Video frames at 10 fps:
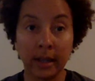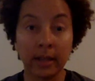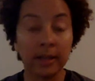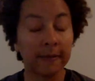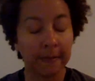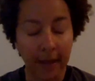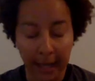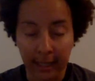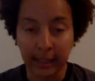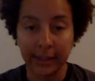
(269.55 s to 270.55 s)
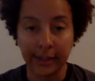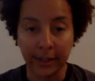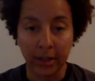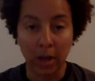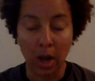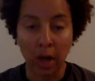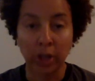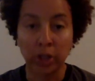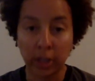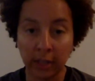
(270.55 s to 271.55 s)
to finally
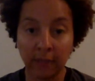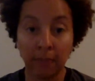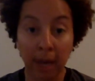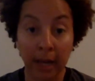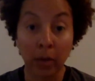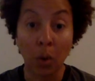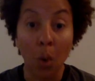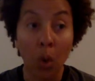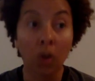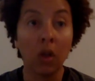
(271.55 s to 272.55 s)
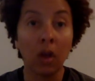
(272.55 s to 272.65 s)
achieve my goal,